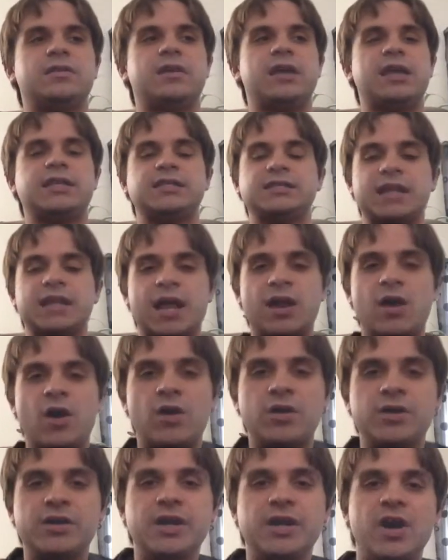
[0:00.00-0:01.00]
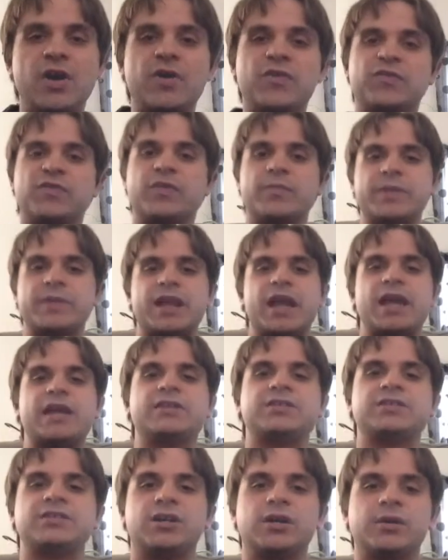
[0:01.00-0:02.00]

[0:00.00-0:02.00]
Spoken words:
It's not hard to go from a nice